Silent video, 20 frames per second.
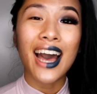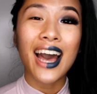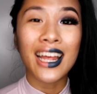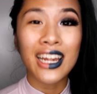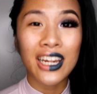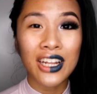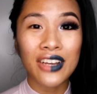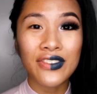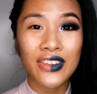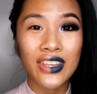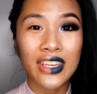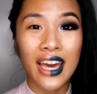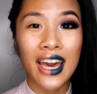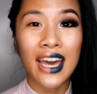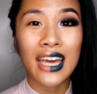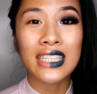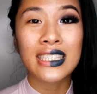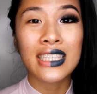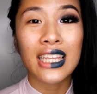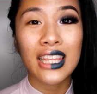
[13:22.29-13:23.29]
I love you
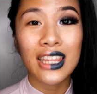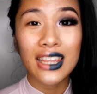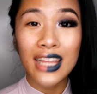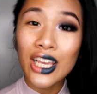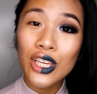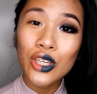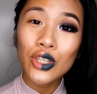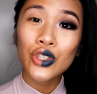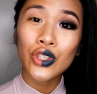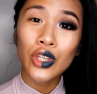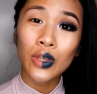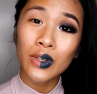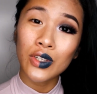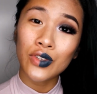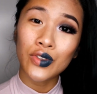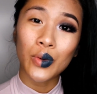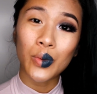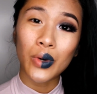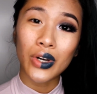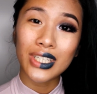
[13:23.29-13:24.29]
guys. Thank you so
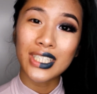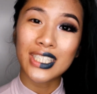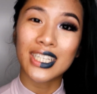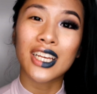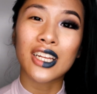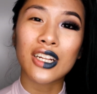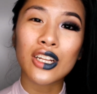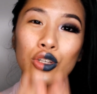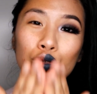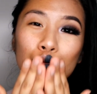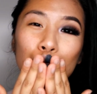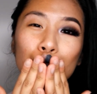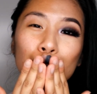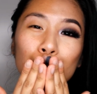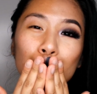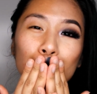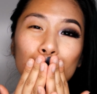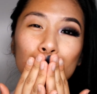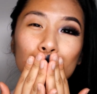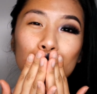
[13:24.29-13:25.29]
much for watching.
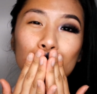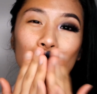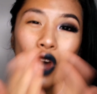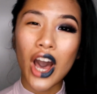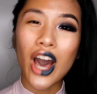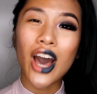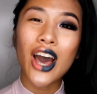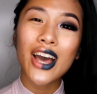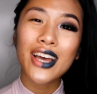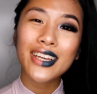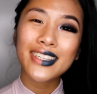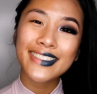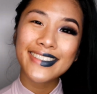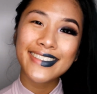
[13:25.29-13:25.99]
Mwah.